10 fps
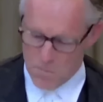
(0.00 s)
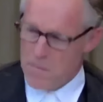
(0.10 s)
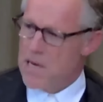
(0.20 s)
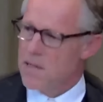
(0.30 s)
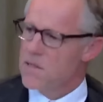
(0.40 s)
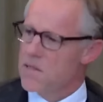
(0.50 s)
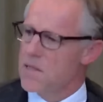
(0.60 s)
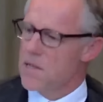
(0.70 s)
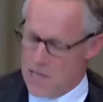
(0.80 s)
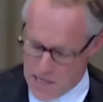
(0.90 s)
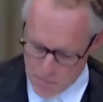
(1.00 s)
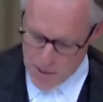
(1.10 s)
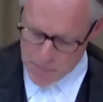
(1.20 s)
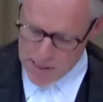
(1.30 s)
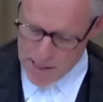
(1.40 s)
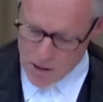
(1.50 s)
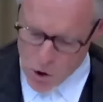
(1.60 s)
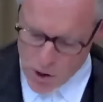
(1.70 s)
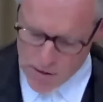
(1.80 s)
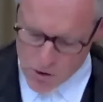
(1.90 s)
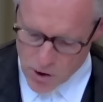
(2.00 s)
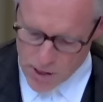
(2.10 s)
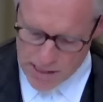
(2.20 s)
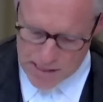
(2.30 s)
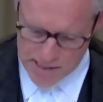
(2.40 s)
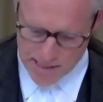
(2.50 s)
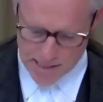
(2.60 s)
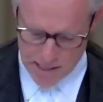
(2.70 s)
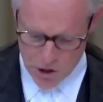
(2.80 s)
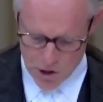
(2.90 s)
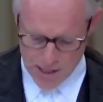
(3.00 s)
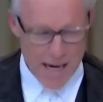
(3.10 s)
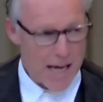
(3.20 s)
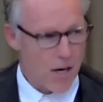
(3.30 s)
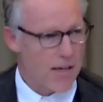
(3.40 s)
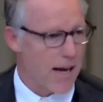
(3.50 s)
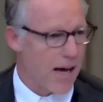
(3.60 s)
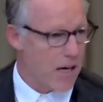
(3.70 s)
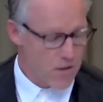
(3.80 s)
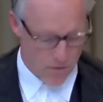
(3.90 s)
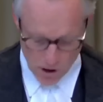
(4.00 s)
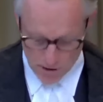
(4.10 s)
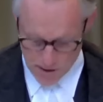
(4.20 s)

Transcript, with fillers: It means that people, including the chronically sick and injured, cannot get out of